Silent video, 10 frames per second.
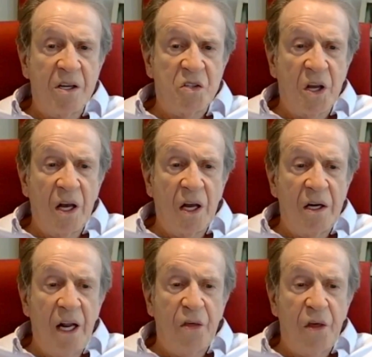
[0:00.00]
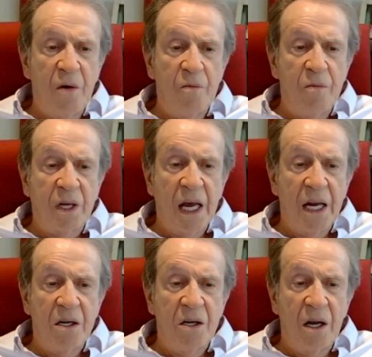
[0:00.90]
because
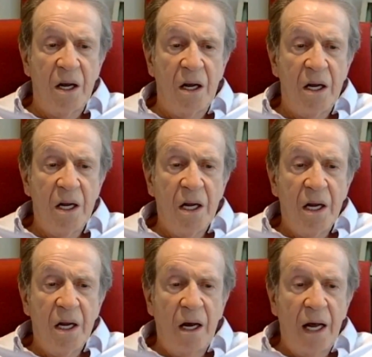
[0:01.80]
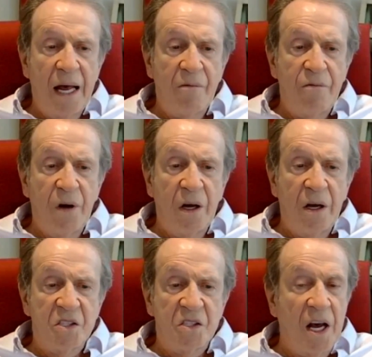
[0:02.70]
lithium can
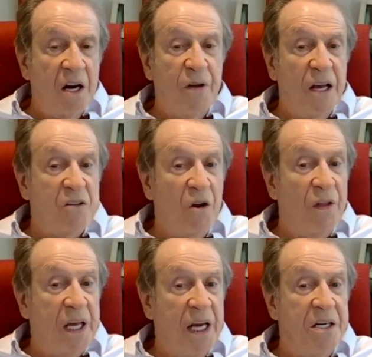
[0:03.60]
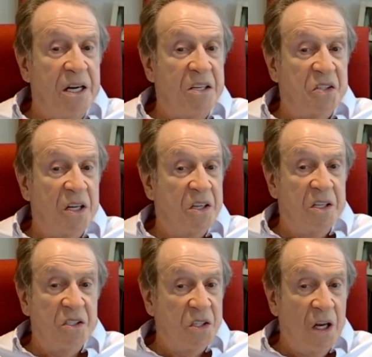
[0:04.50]
have side effects on the kidneys,
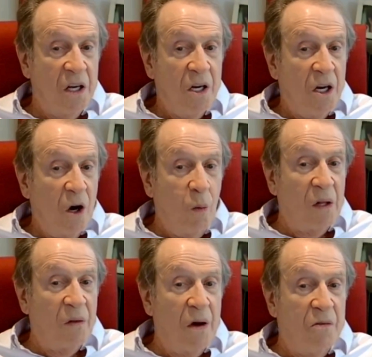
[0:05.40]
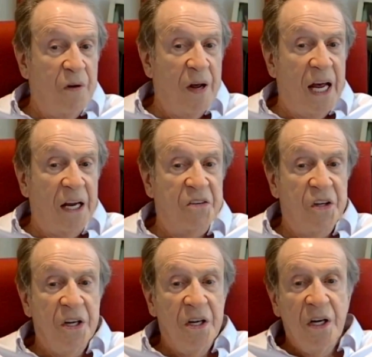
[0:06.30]
as is a well-known
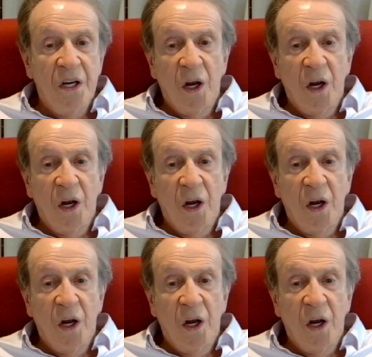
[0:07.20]
fact.